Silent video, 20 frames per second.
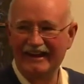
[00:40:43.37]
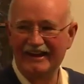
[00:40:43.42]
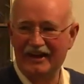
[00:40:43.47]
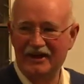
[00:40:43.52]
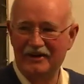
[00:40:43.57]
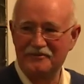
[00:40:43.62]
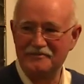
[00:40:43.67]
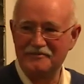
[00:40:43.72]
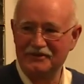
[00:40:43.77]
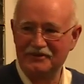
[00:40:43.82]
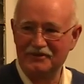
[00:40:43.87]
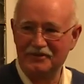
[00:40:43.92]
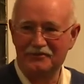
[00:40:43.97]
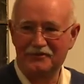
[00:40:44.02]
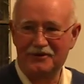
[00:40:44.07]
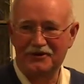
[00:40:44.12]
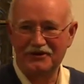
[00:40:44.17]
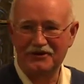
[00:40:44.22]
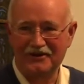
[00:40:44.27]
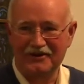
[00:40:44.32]
he had him in the
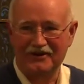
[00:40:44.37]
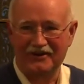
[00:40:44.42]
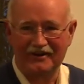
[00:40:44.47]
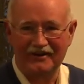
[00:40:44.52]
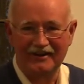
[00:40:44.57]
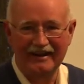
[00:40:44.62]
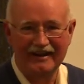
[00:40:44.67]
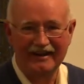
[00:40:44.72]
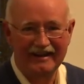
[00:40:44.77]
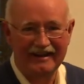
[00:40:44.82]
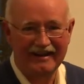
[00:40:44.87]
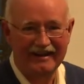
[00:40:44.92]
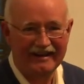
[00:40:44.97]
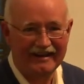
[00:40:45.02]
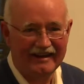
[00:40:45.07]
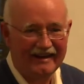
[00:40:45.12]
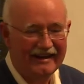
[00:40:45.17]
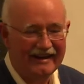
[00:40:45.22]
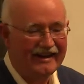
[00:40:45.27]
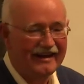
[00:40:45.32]
water.
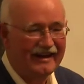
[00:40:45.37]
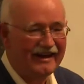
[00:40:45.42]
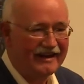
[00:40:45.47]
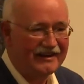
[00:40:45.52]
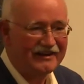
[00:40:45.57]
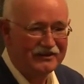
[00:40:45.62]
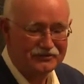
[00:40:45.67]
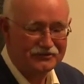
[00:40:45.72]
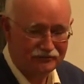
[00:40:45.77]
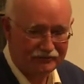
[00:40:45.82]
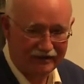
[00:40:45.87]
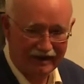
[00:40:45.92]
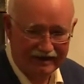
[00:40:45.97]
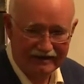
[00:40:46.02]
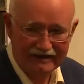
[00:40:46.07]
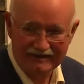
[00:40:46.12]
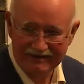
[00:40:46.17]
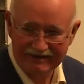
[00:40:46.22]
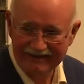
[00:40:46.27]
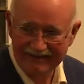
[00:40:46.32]
and he's
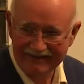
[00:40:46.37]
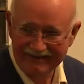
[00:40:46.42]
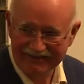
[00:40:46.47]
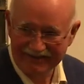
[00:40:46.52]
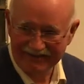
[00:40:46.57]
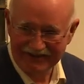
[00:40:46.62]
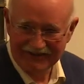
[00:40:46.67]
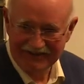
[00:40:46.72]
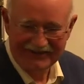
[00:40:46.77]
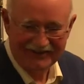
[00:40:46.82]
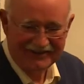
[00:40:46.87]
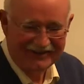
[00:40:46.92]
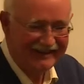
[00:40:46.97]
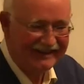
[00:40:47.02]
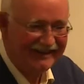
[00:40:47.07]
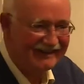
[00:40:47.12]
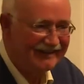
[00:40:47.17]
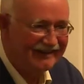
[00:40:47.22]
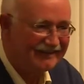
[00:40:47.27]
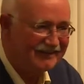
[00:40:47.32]
right, you know,
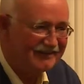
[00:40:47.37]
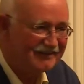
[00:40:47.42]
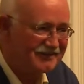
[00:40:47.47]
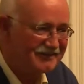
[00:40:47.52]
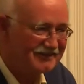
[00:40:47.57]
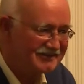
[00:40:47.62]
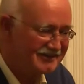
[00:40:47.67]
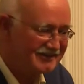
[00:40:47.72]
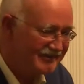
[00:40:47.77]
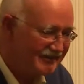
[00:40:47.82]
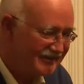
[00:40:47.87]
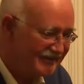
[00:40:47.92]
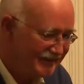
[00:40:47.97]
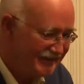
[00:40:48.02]
and of course,